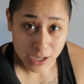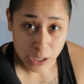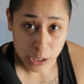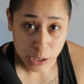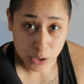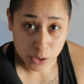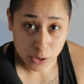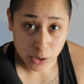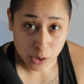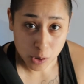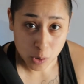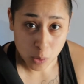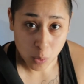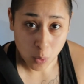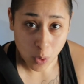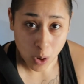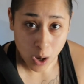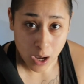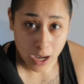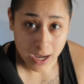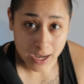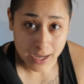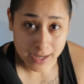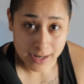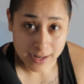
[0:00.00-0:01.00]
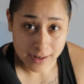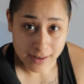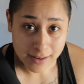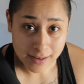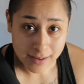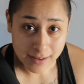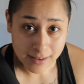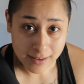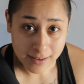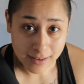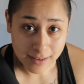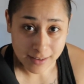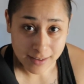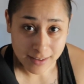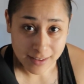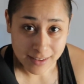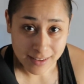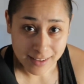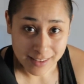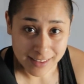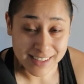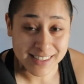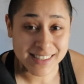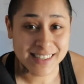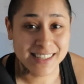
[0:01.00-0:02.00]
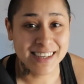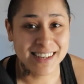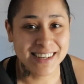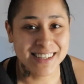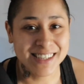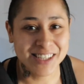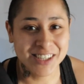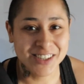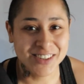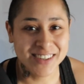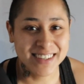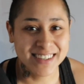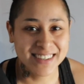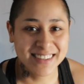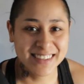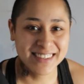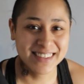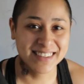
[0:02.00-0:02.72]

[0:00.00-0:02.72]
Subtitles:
your quad. Let's get into it.